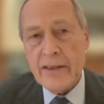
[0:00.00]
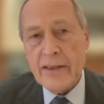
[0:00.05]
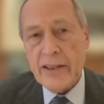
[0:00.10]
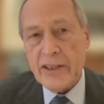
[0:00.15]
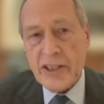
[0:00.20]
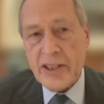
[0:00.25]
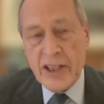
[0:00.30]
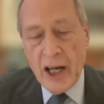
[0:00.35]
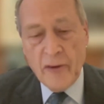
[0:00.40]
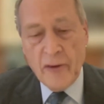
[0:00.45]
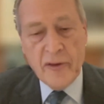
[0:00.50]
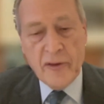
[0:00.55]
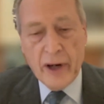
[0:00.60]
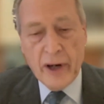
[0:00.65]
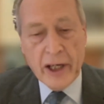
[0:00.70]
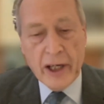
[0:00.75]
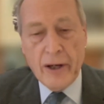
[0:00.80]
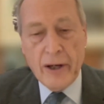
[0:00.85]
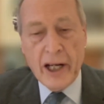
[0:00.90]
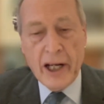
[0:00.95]
that tough
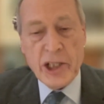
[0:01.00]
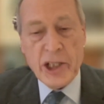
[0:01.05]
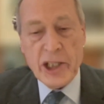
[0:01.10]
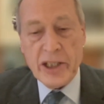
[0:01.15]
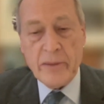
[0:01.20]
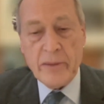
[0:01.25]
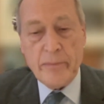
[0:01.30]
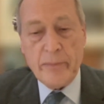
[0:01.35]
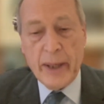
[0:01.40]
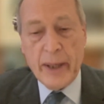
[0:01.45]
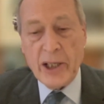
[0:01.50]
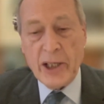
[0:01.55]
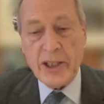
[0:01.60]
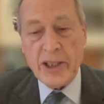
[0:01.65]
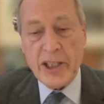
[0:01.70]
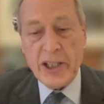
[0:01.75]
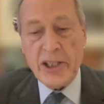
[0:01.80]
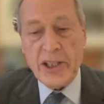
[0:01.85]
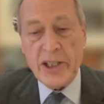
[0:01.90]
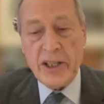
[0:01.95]
regulation and
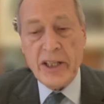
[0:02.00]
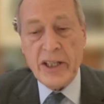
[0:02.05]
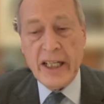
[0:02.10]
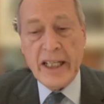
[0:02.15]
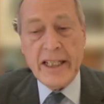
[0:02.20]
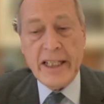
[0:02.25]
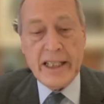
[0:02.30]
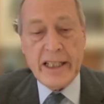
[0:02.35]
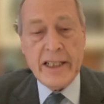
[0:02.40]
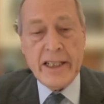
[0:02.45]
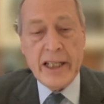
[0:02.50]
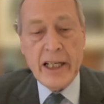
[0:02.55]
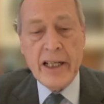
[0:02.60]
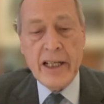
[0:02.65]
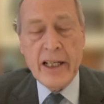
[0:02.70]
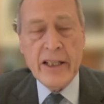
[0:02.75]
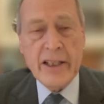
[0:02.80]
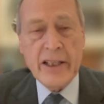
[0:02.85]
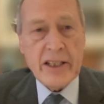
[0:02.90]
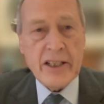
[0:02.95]
penalties are needed
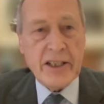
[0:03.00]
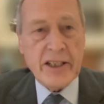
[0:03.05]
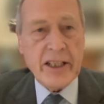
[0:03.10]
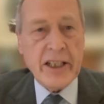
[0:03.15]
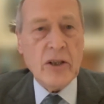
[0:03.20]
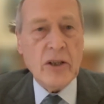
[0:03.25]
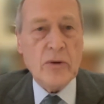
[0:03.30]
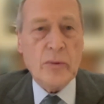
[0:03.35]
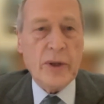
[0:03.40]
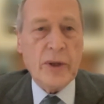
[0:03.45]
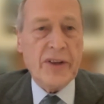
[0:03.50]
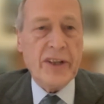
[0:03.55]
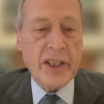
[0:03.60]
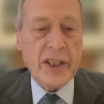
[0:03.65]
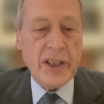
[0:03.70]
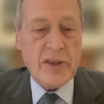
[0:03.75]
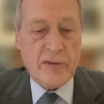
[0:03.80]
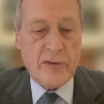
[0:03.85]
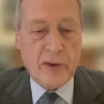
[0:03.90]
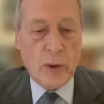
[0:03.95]
to deal with
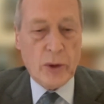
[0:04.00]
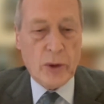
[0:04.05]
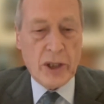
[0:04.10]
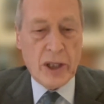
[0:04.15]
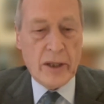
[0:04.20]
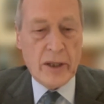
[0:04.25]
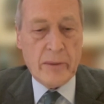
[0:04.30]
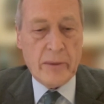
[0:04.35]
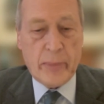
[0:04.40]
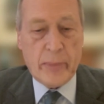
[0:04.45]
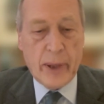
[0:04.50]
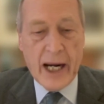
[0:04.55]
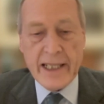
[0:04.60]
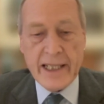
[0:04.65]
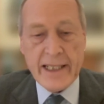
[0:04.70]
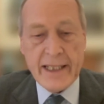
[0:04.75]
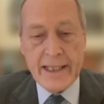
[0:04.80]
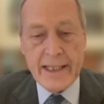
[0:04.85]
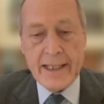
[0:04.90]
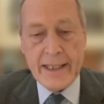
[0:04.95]
these fraudulent
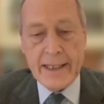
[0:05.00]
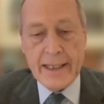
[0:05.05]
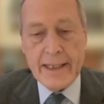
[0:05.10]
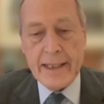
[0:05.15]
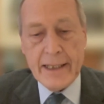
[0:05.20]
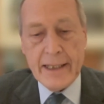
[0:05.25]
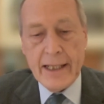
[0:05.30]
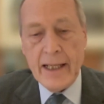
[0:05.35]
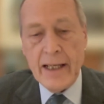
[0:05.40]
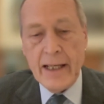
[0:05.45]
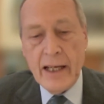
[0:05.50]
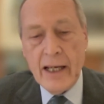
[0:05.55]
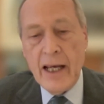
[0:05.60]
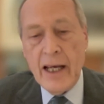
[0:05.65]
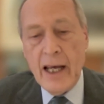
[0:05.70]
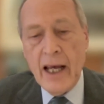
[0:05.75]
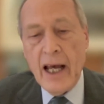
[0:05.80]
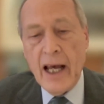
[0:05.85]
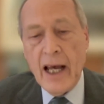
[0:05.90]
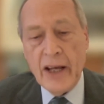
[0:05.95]
practices,
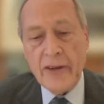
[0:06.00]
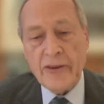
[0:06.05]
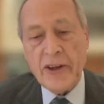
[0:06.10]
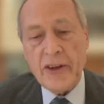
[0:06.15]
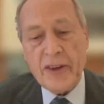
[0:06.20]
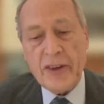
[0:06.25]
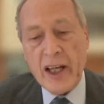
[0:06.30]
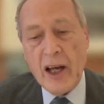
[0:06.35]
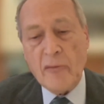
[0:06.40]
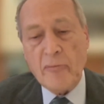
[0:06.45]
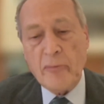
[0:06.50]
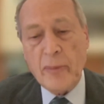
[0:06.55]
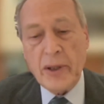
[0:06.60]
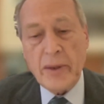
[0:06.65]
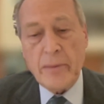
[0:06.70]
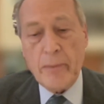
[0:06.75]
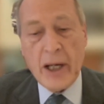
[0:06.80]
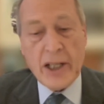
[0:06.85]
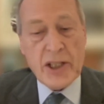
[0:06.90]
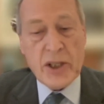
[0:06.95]
and that the
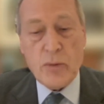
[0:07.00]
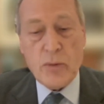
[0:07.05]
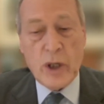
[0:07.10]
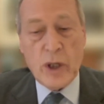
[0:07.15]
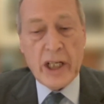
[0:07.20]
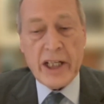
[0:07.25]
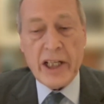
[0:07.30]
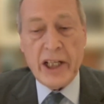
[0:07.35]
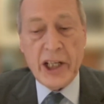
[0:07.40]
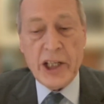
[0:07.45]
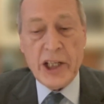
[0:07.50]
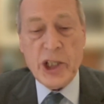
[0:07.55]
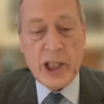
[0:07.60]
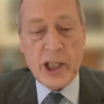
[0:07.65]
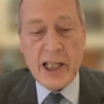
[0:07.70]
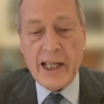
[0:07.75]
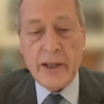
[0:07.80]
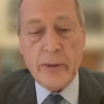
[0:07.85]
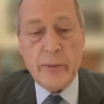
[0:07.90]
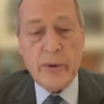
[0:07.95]
government must work
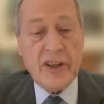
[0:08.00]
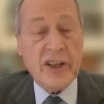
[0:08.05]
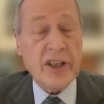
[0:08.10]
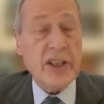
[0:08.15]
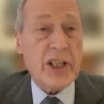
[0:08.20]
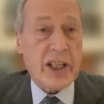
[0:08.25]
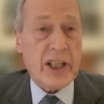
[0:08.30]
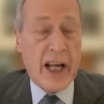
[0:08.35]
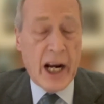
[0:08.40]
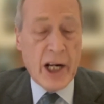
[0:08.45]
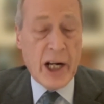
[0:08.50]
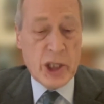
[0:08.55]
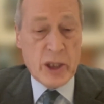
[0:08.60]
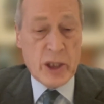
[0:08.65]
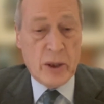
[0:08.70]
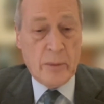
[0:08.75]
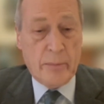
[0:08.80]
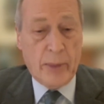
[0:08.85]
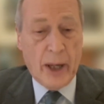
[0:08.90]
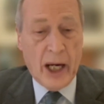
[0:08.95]
urgently with
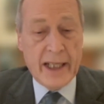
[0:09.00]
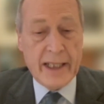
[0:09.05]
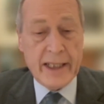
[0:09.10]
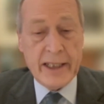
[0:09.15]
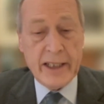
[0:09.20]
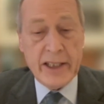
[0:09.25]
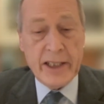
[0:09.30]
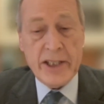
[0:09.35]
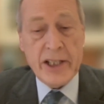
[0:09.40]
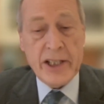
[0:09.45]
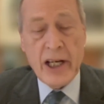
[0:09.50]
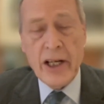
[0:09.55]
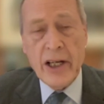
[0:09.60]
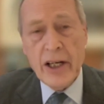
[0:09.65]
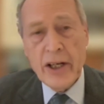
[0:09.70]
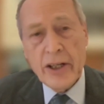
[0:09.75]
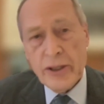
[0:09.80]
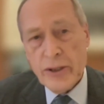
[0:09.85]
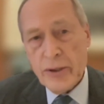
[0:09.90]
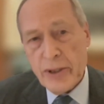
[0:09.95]
international partners
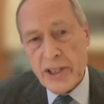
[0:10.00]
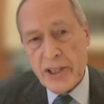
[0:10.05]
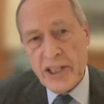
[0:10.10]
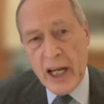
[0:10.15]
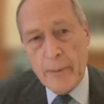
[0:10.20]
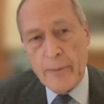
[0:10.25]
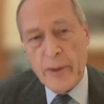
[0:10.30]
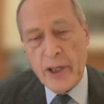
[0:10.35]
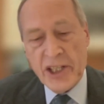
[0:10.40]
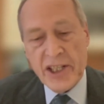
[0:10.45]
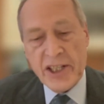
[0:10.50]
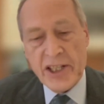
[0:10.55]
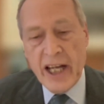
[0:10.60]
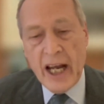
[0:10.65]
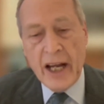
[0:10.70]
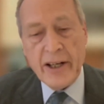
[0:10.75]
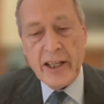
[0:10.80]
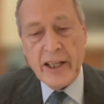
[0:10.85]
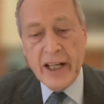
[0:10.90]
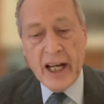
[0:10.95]
to establish
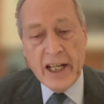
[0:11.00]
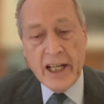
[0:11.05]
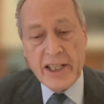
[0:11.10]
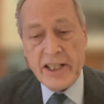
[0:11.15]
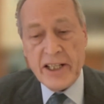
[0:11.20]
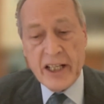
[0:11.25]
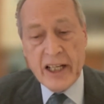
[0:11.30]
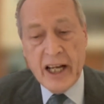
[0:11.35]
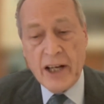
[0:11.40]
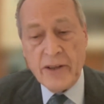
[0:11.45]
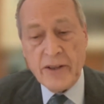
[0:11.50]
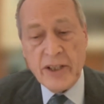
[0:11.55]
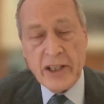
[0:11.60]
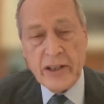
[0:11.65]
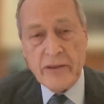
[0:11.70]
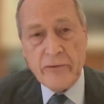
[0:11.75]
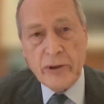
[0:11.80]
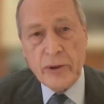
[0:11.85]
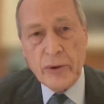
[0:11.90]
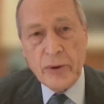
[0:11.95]
standardized
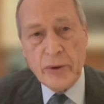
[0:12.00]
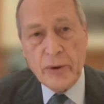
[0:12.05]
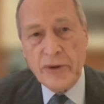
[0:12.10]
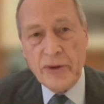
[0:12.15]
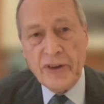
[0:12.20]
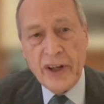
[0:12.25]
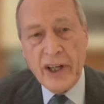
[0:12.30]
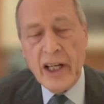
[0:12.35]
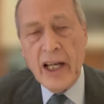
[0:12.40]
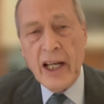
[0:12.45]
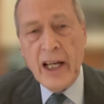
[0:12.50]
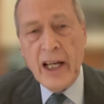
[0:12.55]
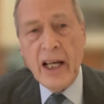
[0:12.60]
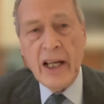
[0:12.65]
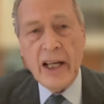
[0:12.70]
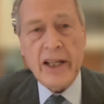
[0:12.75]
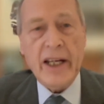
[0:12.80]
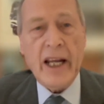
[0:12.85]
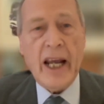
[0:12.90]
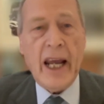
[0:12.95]
accounting rules,
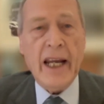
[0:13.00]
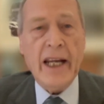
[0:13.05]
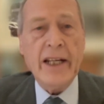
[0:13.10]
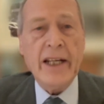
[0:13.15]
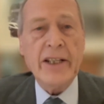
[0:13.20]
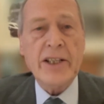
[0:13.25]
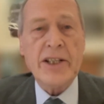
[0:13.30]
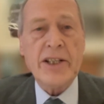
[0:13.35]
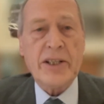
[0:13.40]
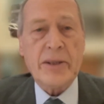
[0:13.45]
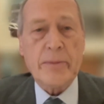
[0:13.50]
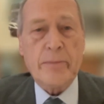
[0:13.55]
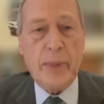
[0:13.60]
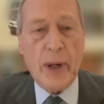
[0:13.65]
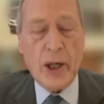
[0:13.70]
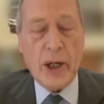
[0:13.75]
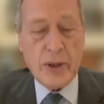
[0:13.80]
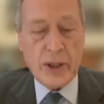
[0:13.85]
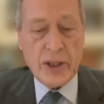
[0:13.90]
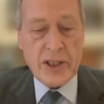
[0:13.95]
an end to
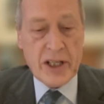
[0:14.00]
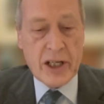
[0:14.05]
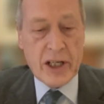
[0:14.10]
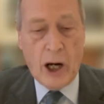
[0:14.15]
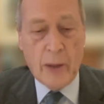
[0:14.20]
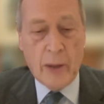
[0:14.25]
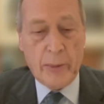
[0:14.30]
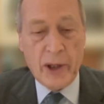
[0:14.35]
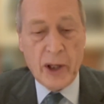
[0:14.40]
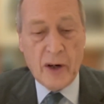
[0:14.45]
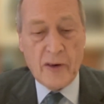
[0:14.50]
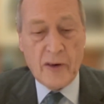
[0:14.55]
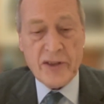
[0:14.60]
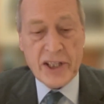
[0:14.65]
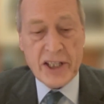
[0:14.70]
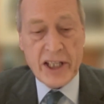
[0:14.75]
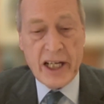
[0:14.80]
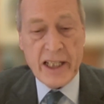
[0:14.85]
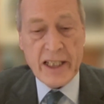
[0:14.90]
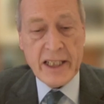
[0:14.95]
bogus carbon
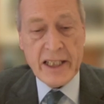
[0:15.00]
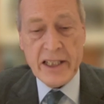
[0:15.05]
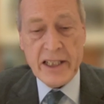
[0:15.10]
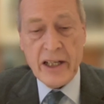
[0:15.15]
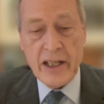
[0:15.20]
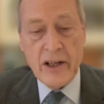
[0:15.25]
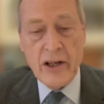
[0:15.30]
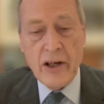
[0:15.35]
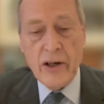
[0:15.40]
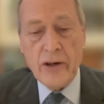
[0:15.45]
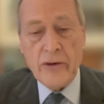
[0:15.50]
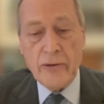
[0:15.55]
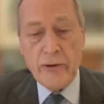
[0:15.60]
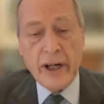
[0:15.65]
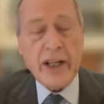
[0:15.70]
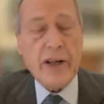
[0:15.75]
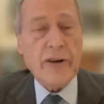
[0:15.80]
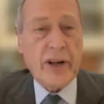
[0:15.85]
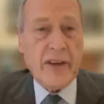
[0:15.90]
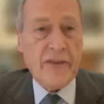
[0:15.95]
offsets,
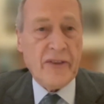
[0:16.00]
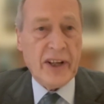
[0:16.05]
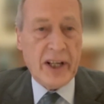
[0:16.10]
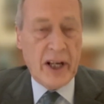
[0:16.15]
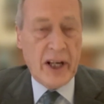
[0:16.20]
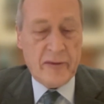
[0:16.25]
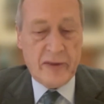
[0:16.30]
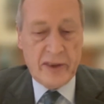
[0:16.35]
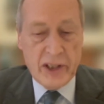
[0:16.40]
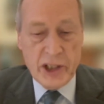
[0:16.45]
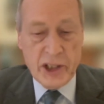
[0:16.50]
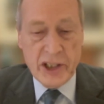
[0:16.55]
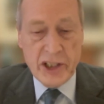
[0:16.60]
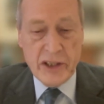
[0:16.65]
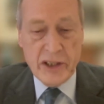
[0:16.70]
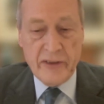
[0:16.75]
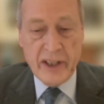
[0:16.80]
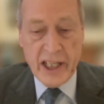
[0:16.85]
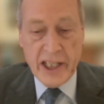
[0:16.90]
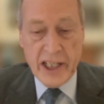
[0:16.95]
rigor in the
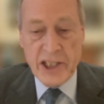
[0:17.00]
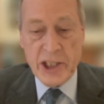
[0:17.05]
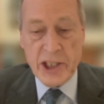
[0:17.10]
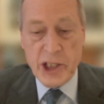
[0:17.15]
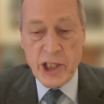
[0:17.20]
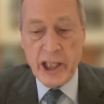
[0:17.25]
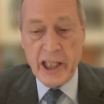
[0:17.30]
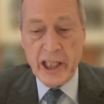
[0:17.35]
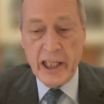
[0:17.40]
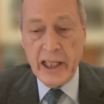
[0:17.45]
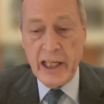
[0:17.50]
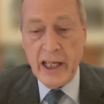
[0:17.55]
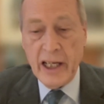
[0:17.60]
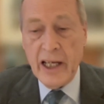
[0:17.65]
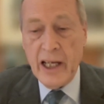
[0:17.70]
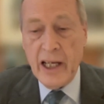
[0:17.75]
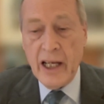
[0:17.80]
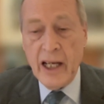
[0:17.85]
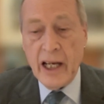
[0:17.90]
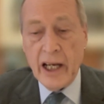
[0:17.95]
definition of ESG,
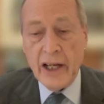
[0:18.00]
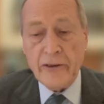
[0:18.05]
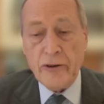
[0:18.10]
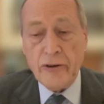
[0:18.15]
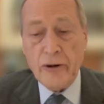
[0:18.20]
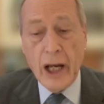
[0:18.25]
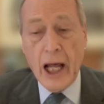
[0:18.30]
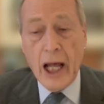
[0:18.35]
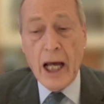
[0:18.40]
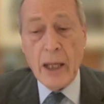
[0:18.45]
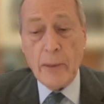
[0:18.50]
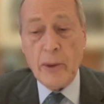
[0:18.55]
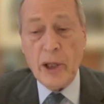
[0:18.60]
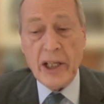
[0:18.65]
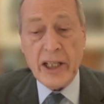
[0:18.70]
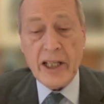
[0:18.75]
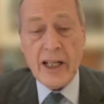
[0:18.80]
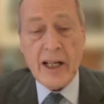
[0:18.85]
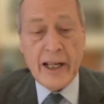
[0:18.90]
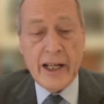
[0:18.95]
and
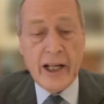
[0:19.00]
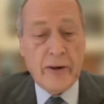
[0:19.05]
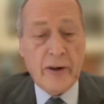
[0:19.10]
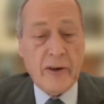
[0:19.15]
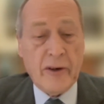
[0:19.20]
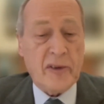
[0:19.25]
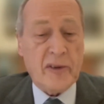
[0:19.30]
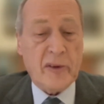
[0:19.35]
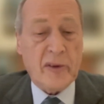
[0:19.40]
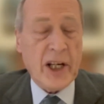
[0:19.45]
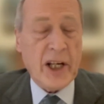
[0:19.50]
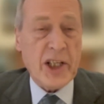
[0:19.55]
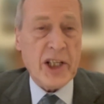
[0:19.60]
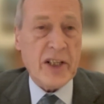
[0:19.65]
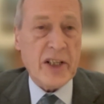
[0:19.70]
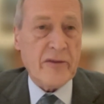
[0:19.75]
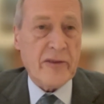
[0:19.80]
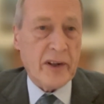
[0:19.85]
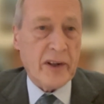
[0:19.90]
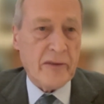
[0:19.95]
reliable and clear
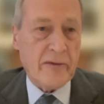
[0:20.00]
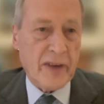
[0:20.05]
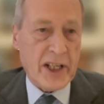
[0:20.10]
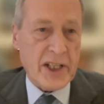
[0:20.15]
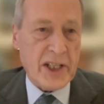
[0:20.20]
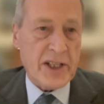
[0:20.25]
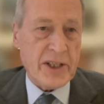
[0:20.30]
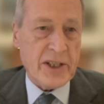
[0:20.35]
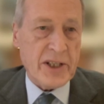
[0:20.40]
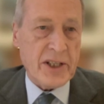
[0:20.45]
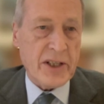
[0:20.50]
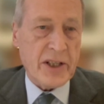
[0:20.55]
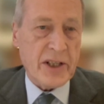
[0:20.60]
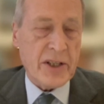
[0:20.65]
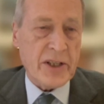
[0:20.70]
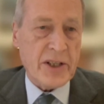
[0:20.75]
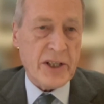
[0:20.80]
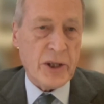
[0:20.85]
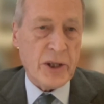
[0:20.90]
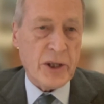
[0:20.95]
information for investors and
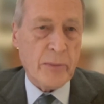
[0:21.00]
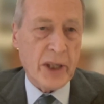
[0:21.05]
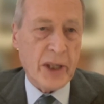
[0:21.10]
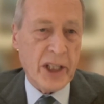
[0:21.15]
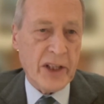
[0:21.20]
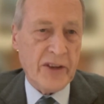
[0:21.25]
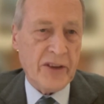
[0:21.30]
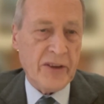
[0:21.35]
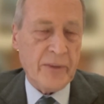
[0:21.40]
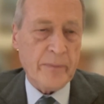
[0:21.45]
consumers?